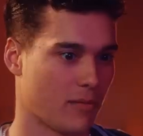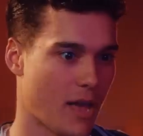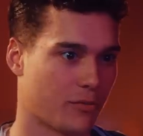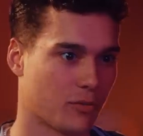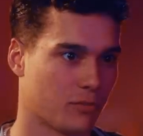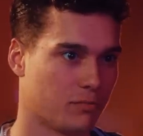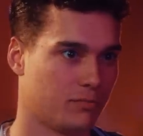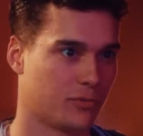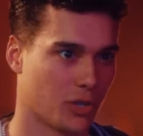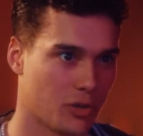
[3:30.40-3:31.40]
there for
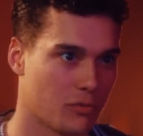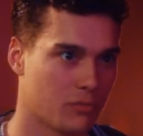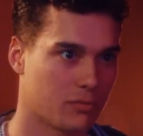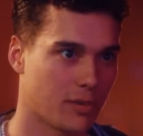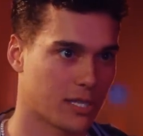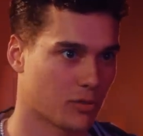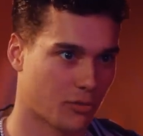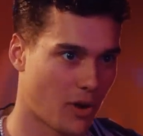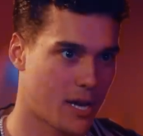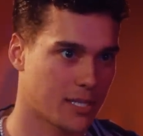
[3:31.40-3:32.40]
you as your
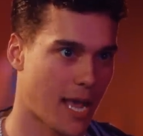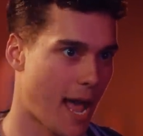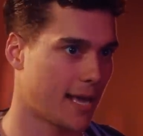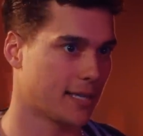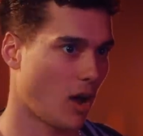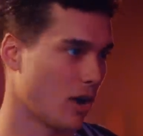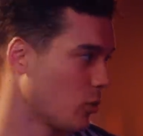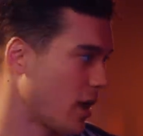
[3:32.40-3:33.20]
friend, and I don't